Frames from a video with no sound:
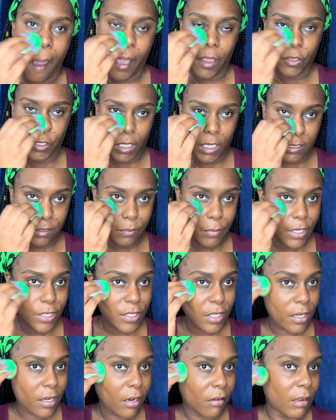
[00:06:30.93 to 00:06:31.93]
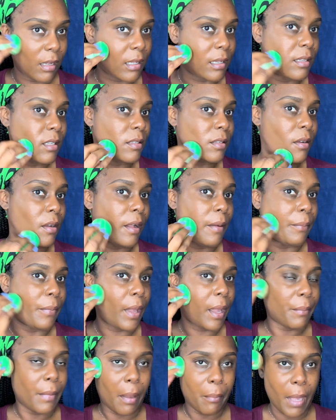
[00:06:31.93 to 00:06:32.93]
I guessed my shade correctly, so I'm,
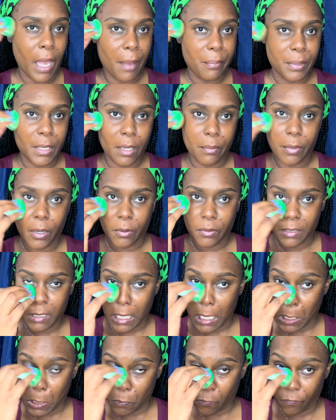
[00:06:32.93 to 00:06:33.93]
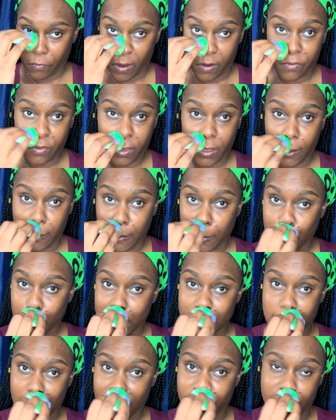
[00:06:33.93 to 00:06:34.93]
I'm, I'm happy about that. 530 was
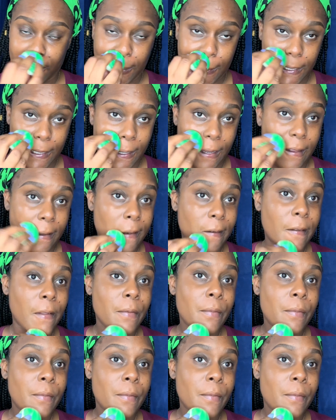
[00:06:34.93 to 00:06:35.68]
definitely it.